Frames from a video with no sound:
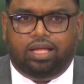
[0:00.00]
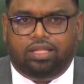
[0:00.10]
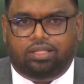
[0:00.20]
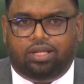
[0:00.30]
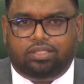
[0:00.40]

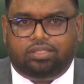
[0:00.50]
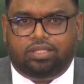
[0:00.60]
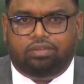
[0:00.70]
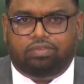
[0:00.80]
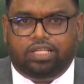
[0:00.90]
and thus
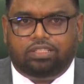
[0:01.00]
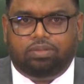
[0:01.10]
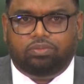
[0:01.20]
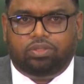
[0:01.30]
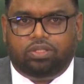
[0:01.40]
their
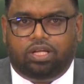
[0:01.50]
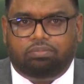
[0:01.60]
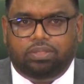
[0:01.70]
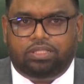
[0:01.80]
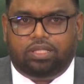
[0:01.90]
investment would
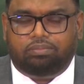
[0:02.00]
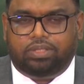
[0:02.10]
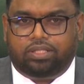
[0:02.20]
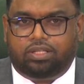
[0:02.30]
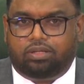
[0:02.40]
not be
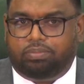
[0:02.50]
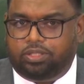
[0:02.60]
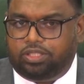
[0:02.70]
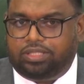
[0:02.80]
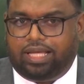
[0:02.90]
subject to
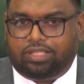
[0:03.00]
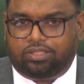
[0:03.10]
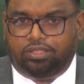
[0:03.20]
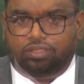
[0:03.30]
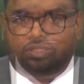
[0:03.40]
capricious
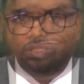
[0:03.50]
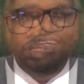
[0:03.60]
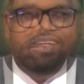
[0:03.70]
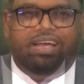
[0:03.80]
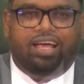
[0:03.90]
actions.
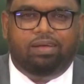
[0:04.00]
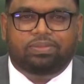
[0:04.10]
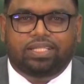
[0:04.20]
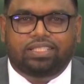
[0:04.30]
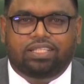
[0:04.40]
The
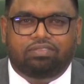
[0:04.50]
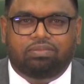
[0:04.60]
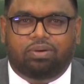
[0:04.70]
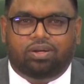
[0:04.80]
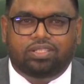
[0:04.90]
absence of
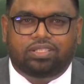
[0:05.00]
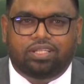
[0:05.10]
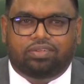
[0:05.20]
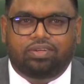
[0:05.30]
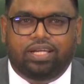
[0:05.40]

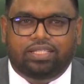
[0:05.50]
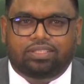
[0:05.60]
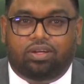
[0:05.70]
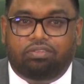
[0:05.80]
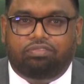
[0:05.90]
democracy
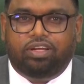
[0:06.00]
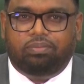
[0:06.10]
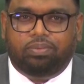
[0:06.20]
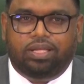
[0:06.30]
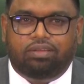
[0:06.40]
creates
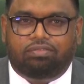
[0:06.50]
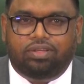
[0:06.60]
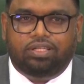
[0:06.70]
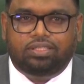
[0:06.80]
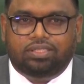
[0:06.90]
unfair playing
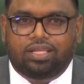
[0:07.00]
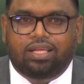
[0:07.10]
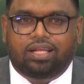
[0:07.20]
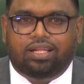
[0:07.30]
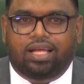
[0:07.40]
fields,
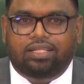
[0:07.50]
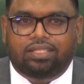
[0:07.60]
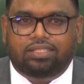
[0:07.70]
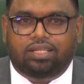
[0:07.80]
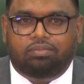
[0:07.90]

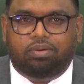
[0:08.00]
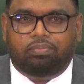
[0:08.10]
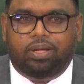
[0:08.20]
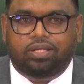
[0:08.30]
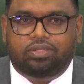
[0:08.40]
clientism,
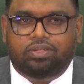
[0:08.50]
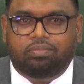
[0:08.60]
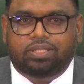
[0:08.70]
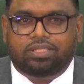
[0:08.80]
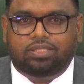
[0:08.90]
predatory
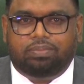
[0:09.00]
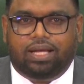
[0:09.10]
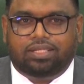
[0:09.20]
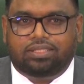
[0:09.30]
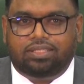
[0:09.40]
business
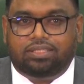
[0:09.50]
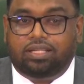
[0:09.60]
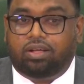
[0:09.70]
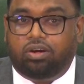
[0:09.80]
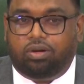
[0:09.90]
practices,
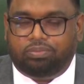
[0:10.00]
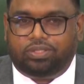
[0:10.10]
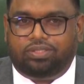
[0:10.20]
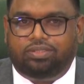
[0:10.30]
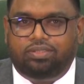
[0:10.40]
and
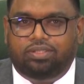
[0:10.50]
corruption.